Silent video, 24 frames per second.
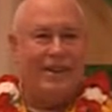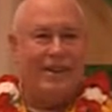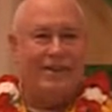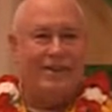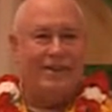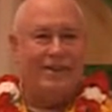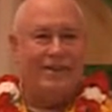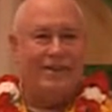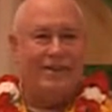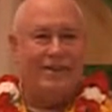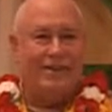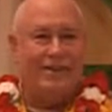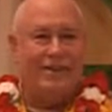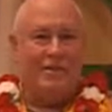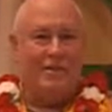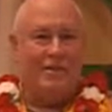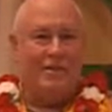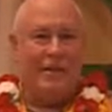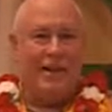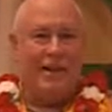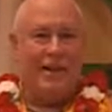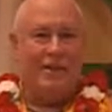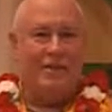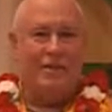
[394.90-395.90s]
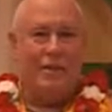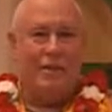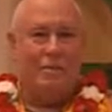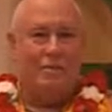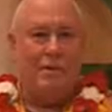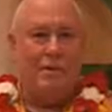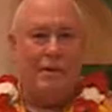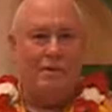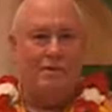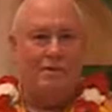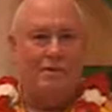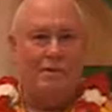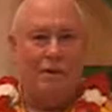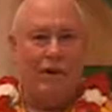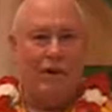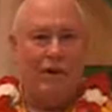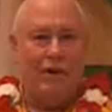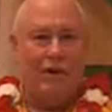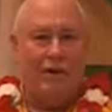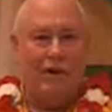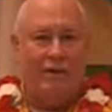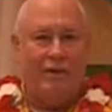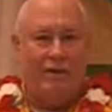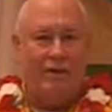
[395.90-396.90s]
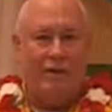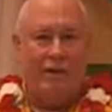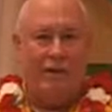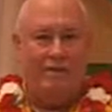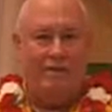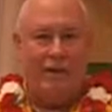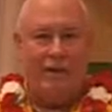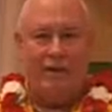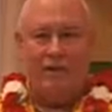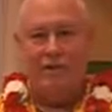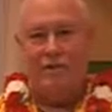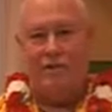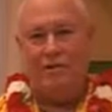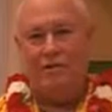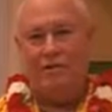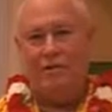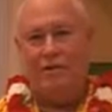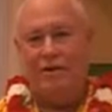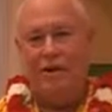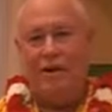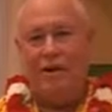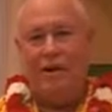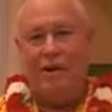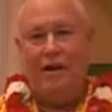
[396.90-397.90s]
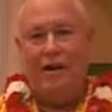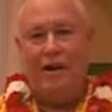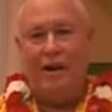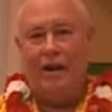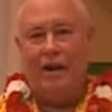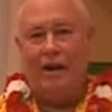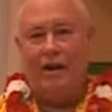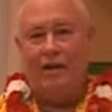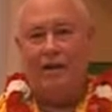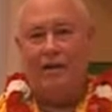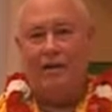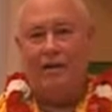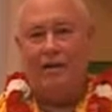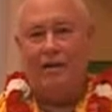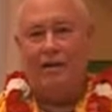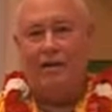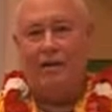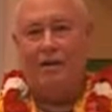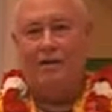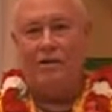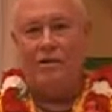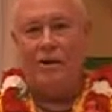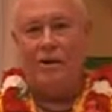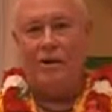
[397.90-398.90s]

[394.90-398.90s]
I mean, we've just had so many far out adventures, and it looks